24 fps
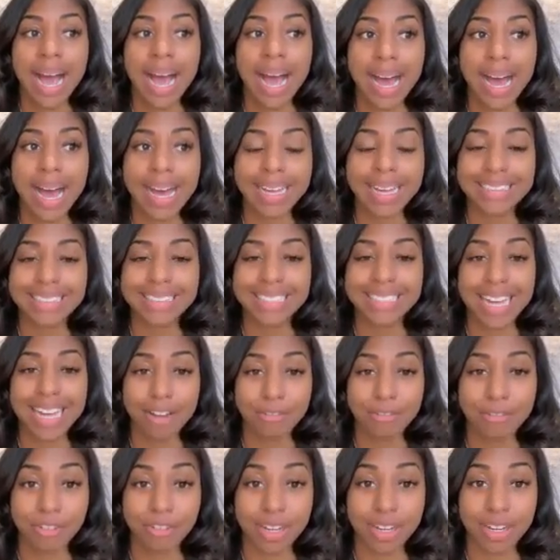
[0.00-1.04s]
I did
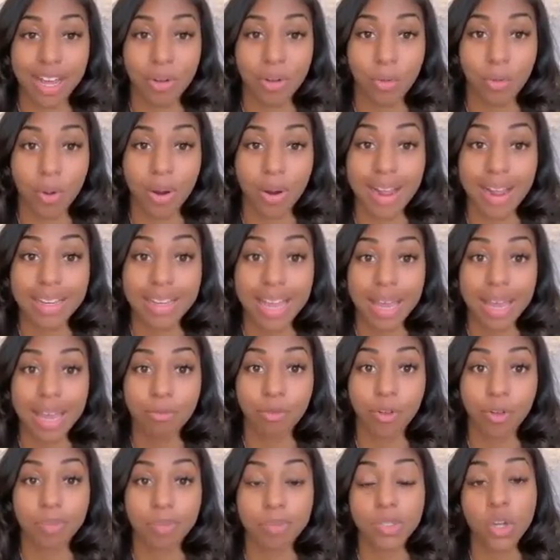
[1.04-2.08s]
not forget where I came
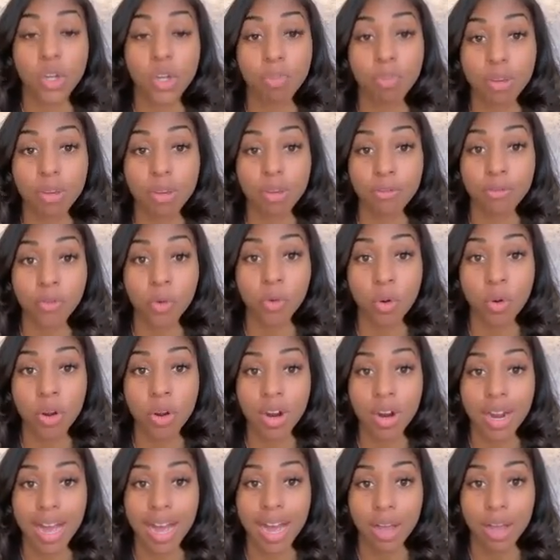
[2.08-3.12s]
from. So
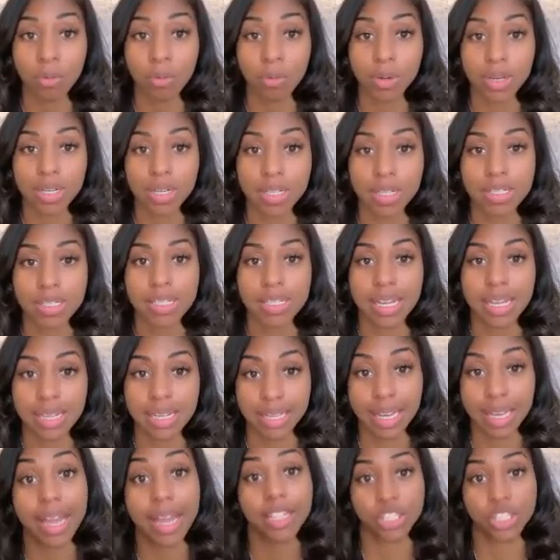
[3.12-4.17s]
before I was
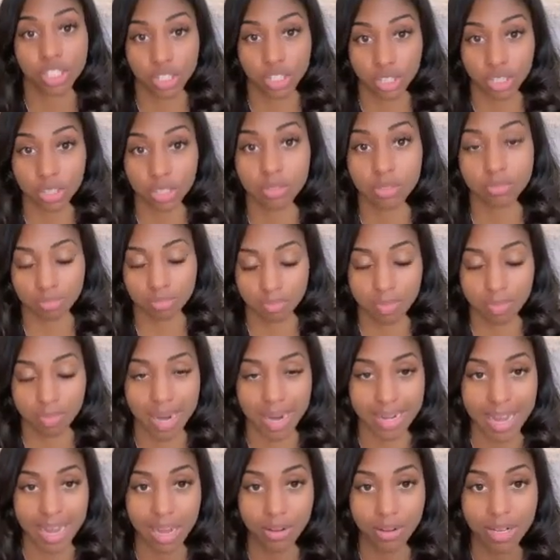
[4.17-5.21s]
engaged to
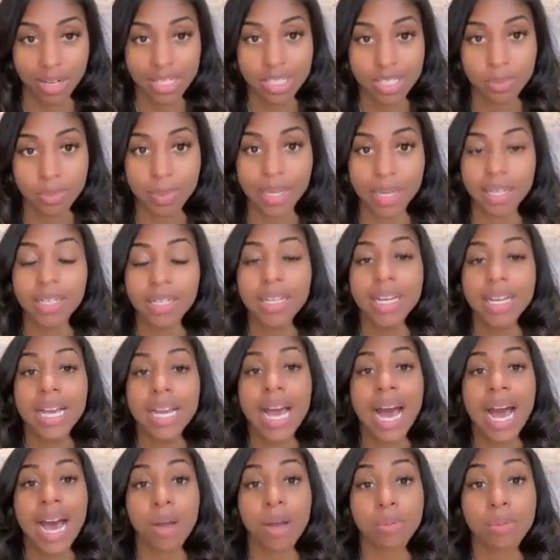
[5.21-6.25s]
my now husband,
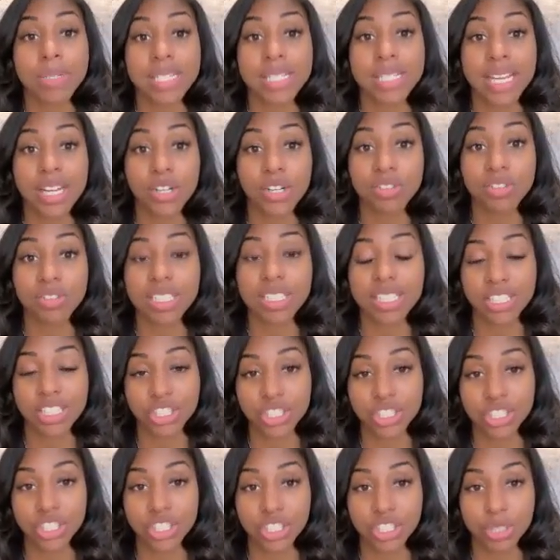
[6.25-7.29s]
I was in a
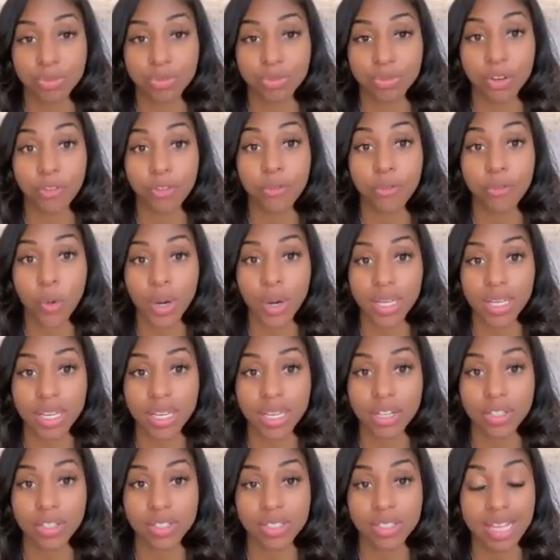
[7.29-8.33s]
relationship for 4
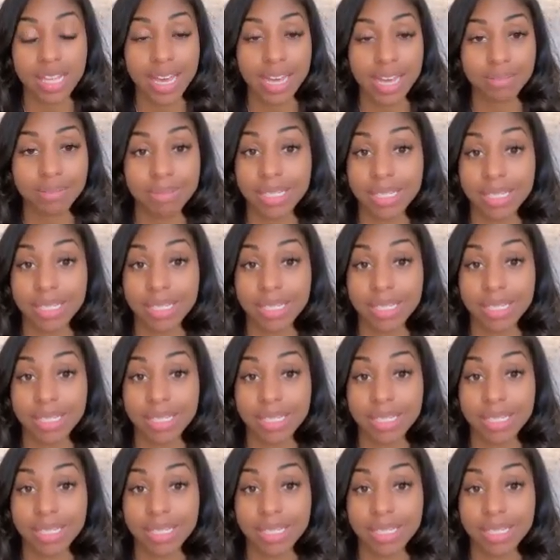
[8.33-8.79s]
years that